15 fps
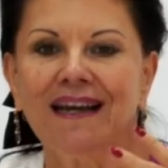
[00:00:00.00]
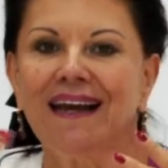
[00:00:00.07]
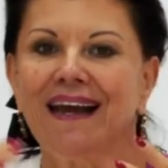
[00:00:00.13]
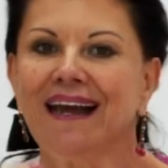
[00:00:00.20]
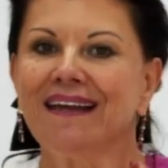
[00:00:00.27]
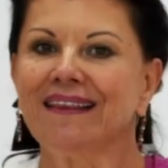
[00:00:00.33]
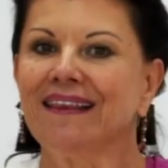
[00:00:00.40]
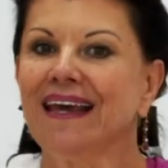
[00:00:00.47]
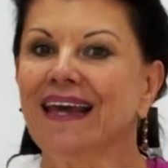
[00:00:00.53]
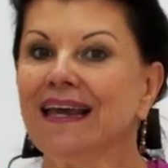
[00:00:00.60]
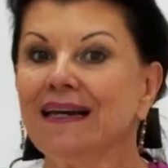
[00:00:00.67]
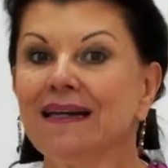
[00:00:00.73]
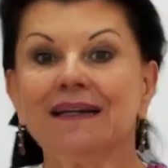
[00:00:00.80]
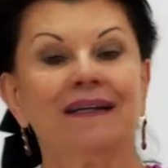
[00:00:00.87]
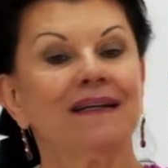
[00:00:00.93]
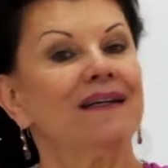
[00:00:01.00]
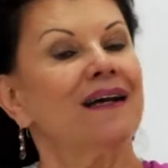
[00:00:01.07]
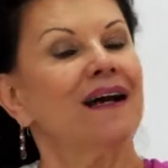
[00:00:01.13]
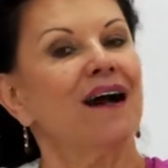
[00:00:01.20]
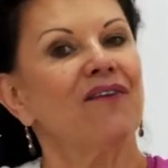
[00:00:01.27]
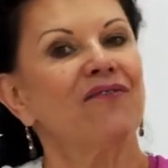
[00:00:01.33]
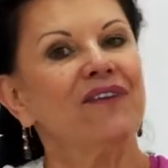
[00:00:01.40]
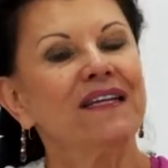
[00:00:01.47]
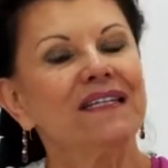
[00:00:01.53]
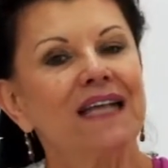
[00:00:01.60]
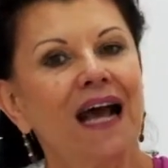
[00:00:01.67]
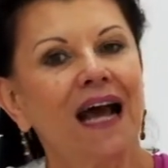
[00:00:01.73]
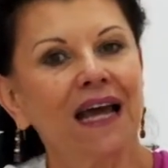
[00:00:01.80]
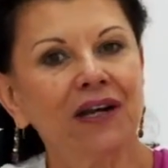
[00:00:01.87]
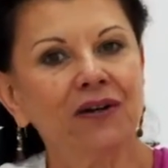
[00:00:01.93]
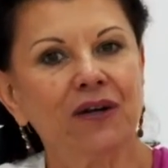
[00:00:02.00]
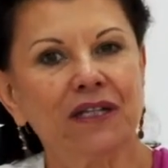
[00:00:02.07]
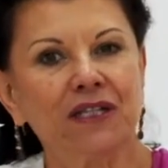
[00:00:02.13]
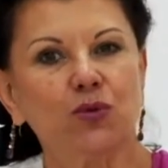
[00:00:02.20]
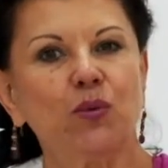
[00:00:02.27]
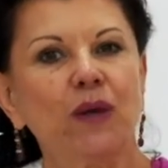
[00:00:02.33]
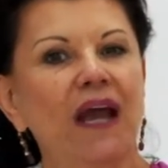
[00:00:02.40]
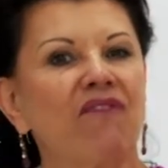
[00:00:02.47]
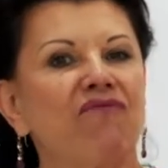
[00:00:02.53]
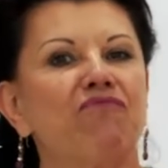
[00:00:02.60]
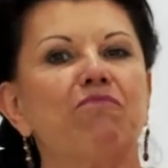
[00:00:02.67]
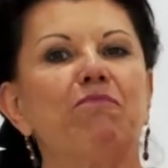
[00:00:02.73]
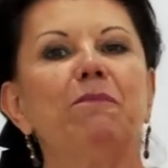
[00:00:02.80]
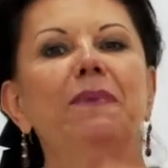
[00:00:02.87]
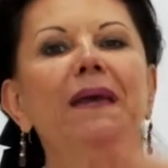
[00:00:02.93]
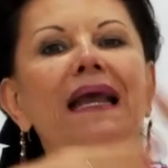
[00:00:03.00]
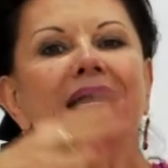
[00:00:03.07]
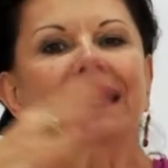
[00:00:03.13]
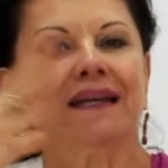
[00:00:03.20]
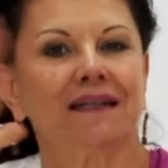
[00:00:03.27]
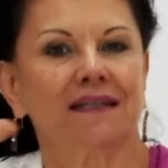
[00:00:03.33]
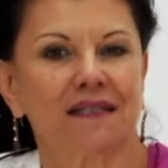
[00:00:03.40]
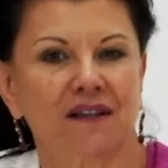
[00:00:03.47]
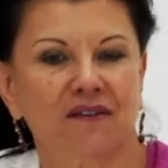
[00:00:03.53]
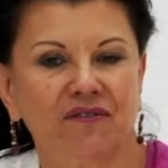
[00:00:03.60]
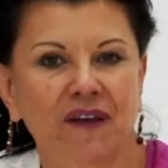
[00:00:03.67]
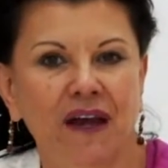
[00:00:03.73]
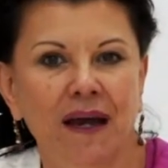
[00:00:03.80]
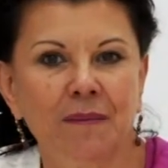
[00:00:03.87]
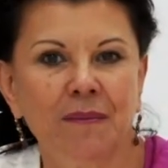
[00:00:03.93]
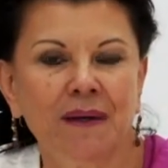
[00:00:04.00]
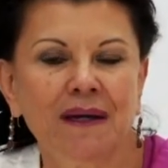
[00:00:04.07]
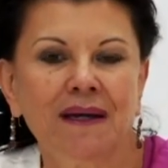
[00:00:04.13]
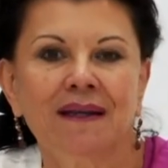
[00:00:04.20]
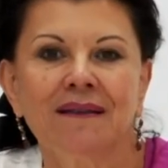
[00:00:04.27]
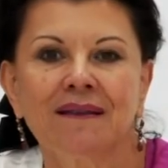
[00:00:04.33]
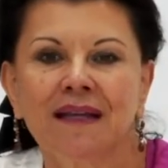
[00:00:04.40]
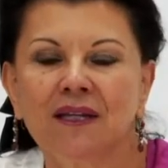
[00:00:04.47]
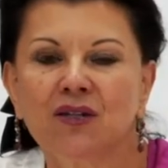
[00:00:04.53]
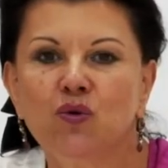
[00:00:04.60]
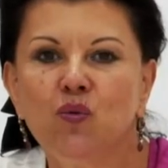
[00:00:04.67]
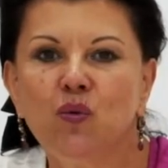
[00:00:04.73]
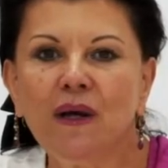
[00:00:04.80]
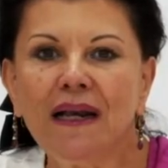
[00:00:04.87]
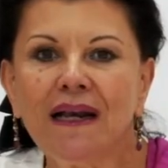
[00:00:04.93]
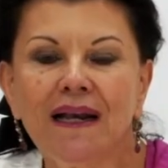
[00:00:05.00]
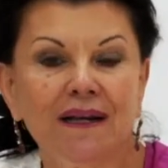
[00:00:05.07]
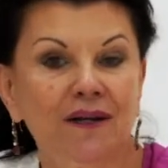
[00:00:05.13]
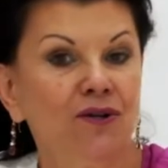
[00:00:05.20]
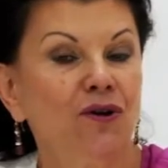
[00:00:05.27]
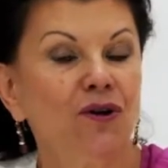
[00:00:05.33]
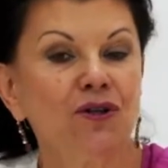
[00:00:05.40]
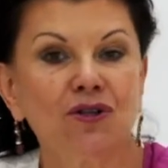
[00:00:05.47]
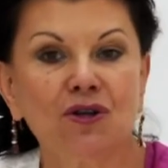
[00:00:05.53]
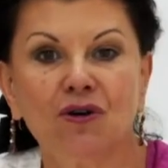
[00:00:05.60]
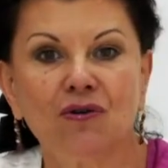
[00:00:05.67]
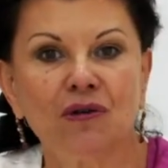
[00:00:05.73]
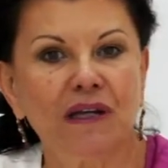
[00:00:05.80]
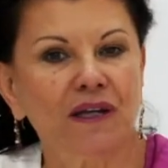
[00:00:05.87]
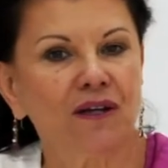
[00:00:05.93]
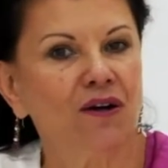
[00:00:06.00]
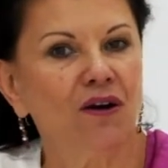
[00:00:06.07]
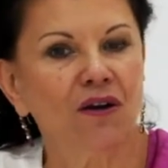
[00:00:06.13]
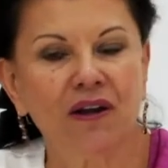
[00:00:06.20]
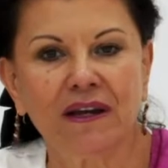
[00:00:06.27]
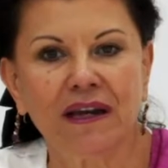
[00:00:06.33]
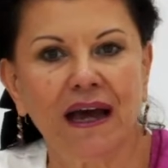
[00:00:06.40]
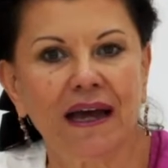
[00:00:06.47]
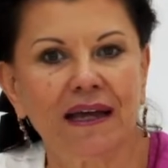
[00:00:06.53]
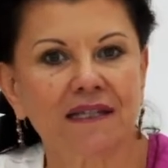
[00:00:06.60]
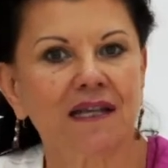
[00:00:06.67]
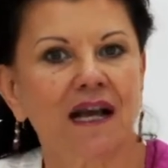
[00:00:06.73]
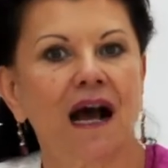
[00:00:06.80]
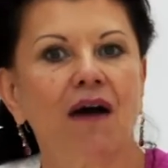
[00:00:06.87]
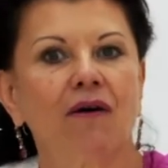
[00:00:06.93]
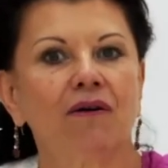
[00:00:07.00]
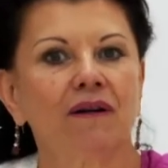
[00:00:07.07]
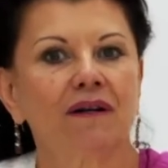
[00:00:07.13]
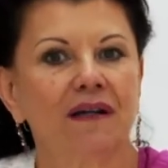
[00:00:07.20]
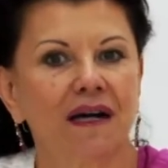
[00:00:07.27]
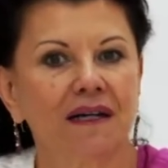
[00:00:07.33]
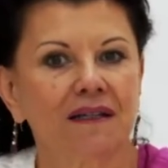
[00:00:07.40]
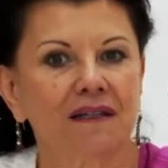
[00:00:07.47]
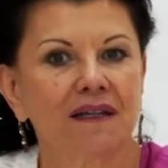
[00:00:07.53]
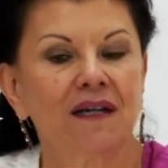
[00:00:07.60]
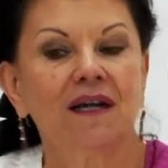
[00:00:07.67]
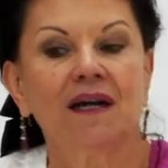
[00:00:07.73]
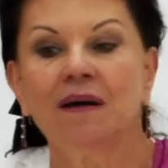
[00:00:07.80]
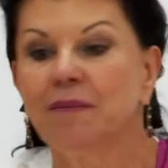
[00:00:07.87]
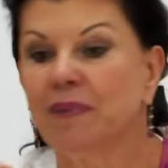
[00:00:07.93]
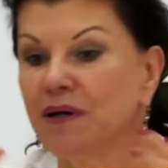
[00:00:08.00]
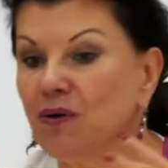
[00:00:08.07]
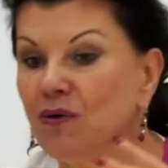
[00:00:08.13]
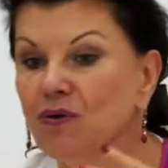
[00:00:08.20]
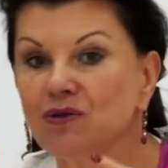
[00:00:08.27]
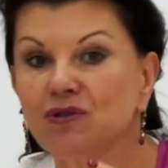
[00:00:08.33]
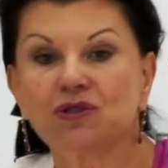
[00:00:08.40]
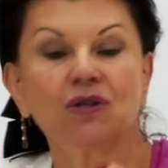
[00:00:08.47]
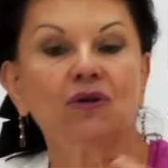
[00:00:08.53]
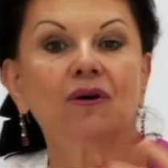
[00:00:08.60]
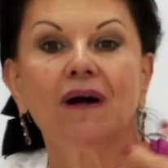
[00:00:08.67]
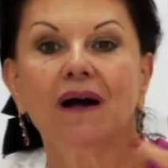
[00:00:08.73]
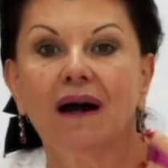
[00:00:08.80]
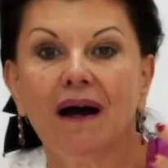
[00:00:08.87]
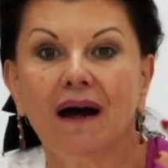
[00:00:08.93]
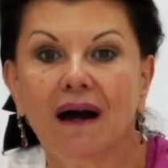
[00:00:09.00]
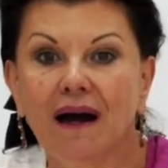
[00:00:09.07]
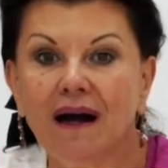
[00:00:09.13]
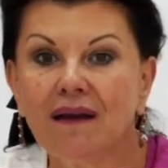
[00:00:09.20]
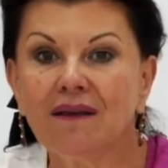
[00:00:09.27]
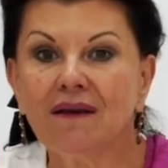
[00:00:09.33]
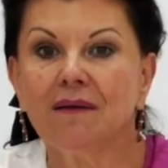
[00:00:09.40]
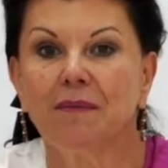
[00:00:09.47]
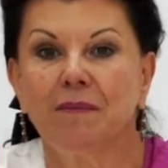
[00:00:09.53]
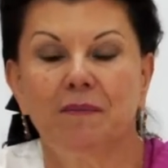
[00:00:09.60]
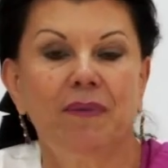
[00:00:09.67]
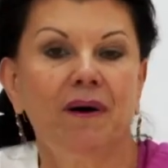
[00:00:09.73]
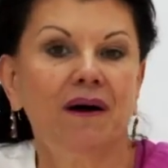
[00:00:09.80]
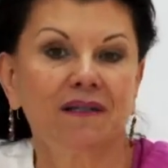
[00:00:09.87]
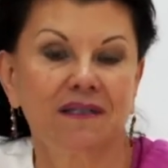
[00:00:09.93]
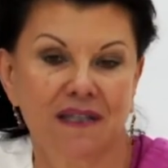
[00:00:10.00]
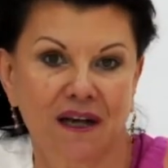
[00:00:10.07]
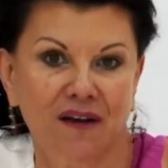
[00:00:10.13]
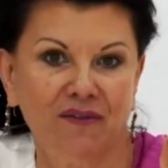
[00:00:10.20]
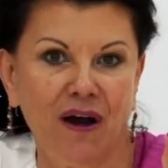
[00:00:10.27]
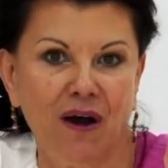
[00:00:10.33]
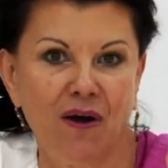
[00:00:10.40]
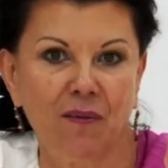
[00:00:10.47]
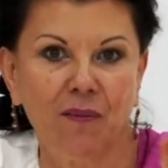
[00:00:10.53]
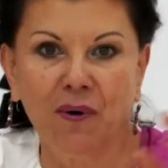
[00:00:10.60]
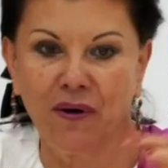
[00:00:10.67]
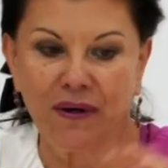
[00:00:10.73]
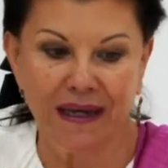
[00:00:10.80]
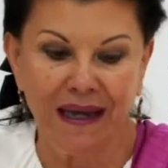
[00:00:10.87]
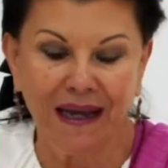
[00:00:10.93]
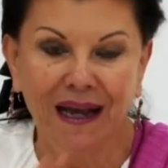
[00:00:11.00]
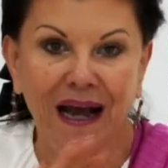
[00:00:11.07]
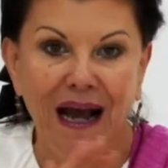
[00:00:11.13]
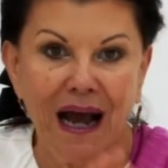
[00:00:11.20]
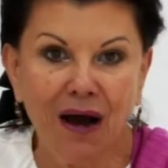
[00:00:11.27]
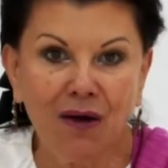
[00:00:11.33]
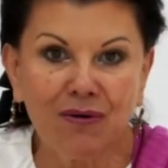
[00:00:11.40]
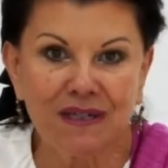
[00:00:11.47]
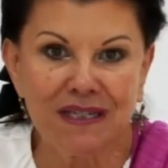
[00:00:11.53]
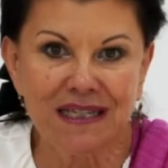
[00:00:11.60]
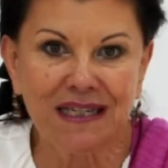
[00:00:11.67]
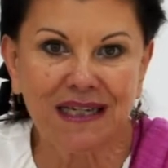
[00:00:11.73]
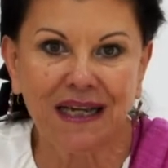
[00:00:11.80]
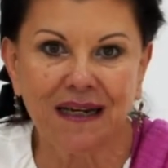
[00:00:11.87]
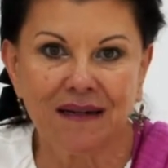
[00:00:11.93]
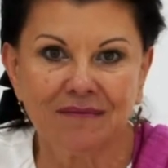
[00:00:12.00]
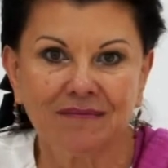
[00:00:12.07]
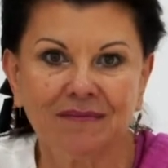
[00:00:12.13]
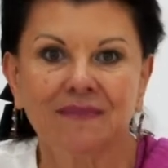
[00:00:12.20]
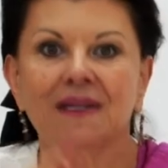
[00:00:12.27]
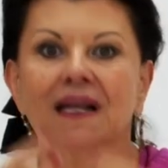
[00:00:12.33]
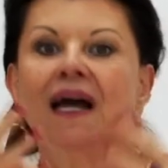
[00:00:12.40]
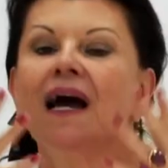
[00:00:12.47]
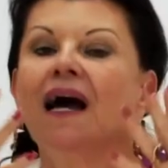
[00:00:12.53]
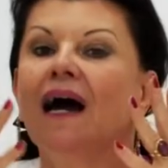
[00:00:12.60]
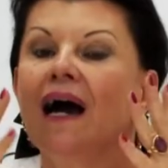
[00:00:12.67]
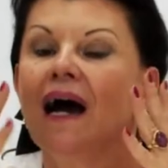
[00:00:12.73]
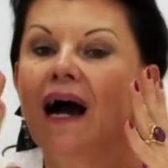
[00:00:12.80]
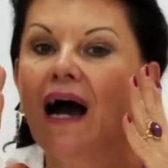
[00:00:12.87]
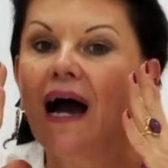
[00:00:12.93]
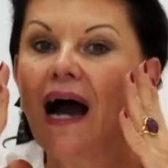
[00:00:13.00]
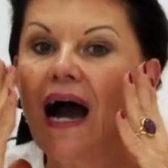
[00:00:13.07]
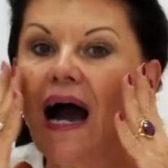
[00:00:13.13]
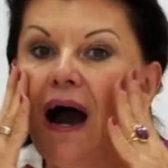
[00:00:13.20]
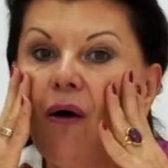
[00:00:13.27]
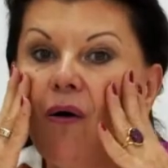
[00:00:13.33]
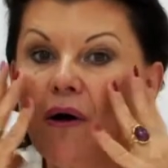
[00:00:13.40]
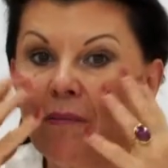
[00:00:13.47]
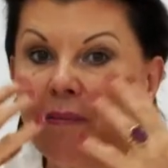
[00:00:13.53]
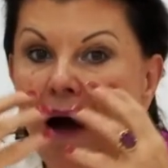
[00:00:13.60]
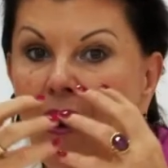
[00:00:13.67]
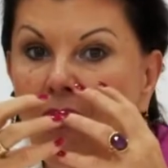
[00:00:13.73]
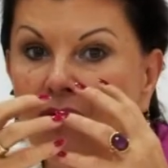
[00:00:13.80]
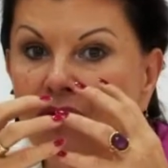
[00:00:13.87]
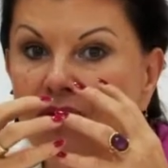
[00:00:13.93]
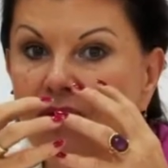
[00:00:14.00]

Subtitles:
And then of these hundreds, we have billions of them that will not only colonize our gut, but also other parts of our body, our skin, our mouth,